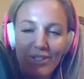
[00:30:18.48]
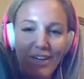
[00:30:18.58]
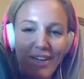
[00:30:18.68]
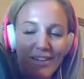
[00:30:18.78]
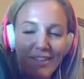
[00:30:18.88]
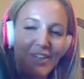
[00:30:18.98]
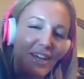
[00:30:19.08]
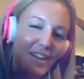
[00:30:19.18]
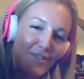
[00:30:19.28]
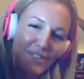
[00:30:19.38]
you
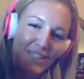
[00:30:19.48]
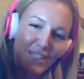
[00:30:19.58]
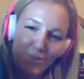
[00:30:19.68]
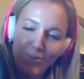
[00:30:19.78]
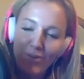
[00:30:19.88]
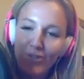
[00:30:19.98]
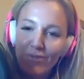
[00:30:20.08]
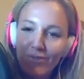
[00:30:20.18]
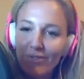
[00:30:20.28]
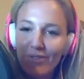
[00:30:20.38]
can't have the tangible proof
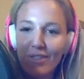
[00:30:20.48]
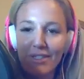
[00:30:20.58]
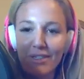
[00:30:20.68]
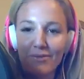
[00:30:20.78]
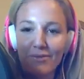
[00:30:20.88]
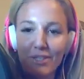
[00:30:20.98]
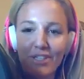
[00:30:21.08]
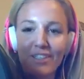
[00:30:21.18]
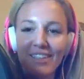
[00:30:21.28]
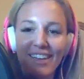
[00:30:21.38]
first,
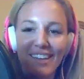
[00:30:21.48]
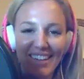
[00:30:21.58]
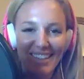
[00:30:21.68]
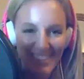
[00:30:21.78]
unfortunately.